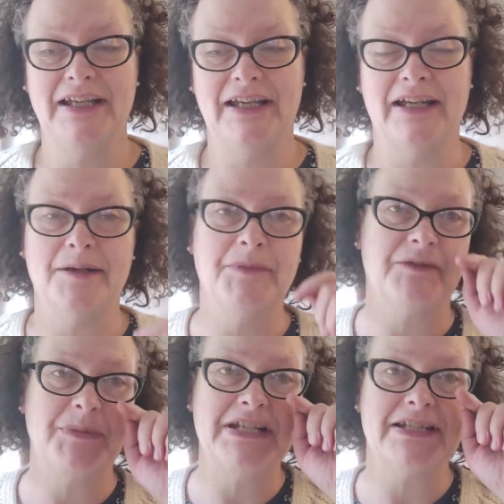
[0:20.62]

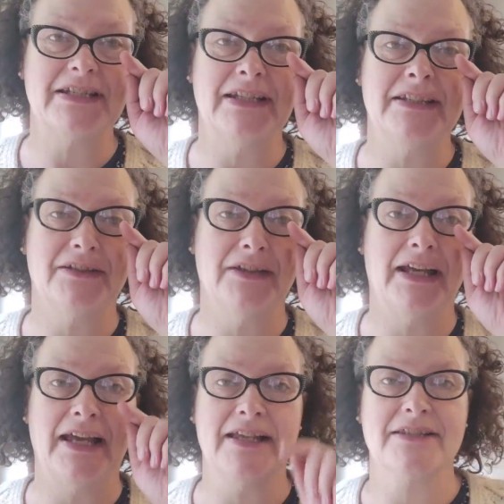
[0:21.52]
I've been to Lidl
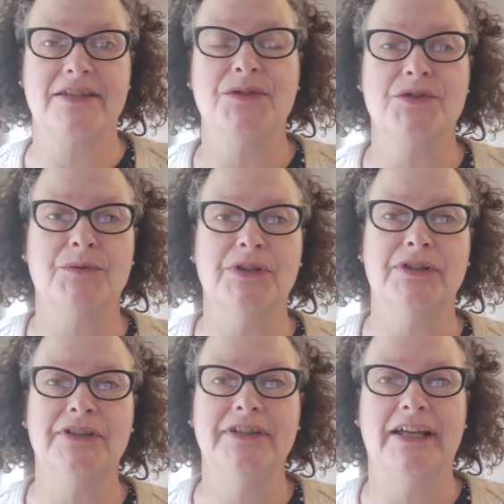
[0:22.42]
as
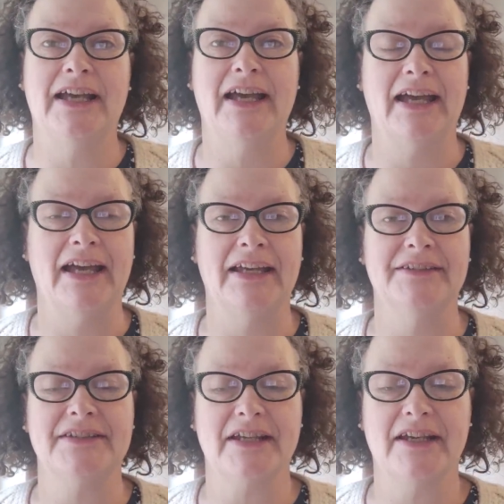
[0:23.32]
usual
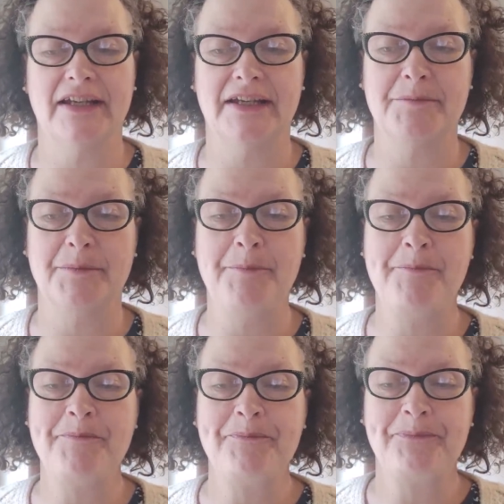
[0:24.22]
and I'm
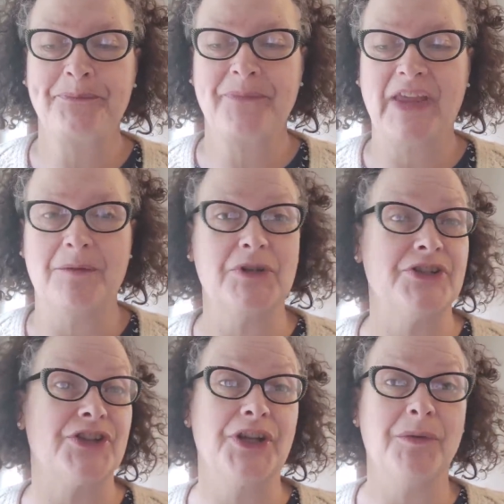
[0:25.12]
going
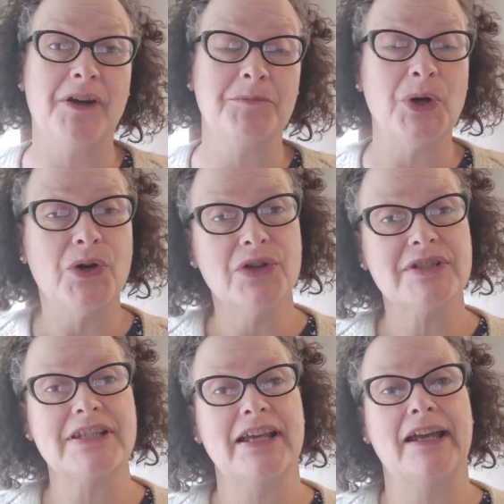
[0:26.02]
to show you what I
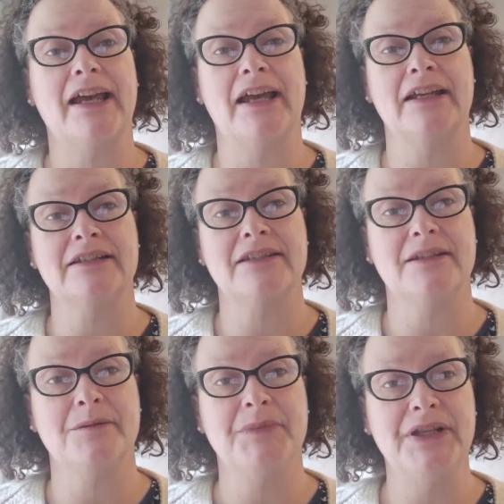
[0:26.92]
bought and
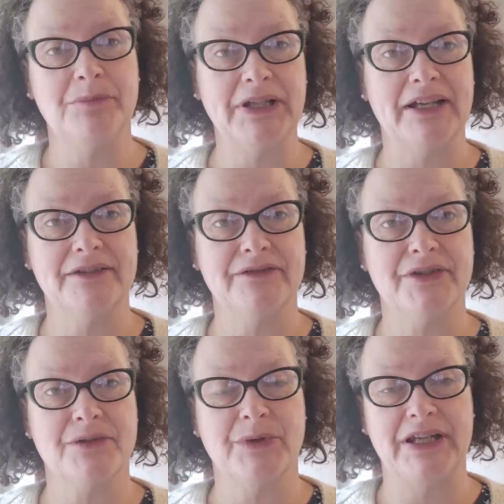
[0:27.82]
the meal plan
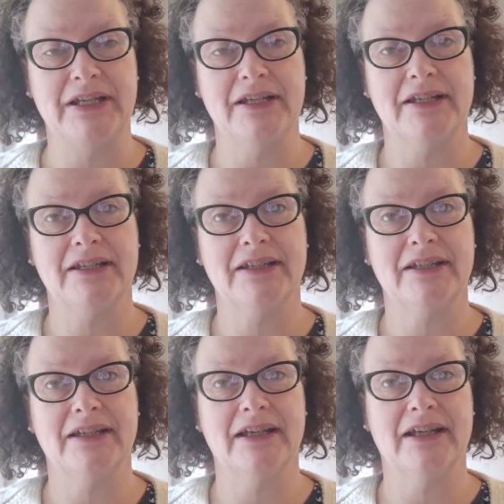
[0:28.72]
for the week
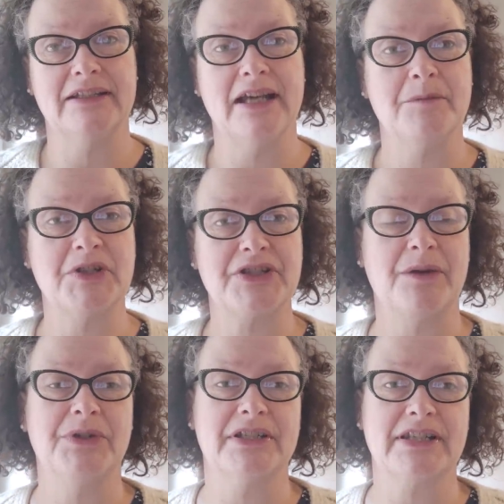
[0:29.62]
and how much
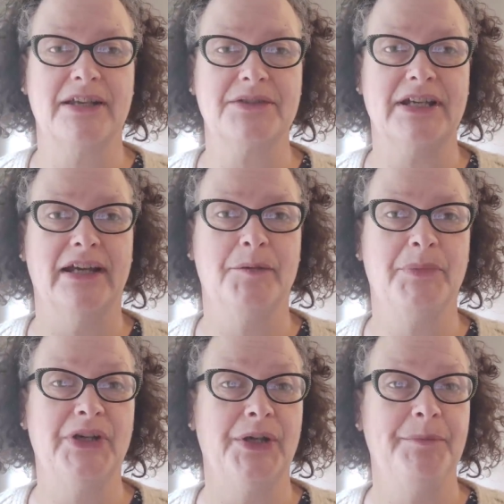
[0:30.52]
that works out
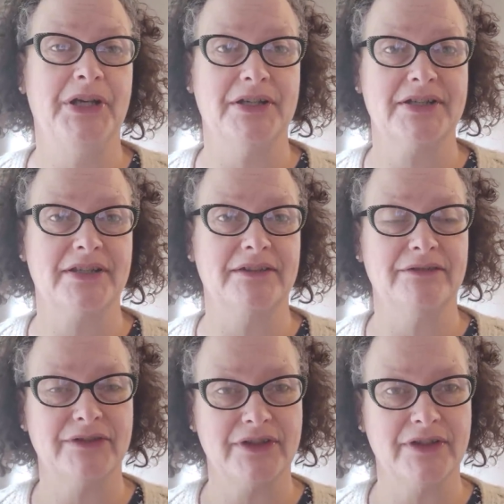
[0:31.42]
at per
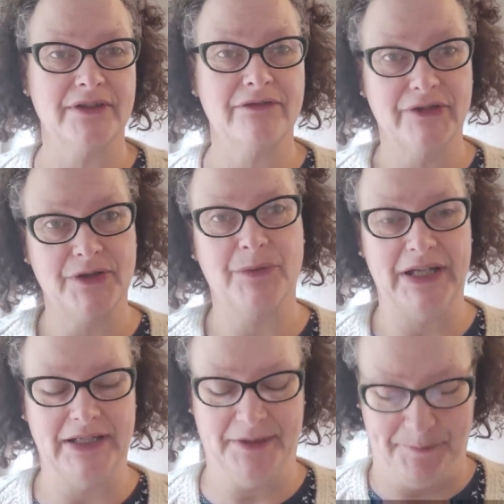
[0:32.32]
person for the
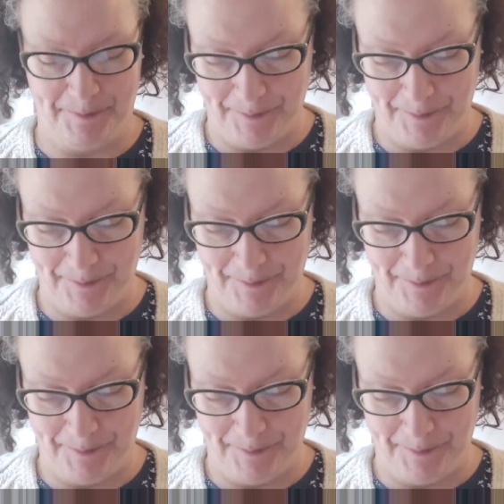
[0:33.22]
week.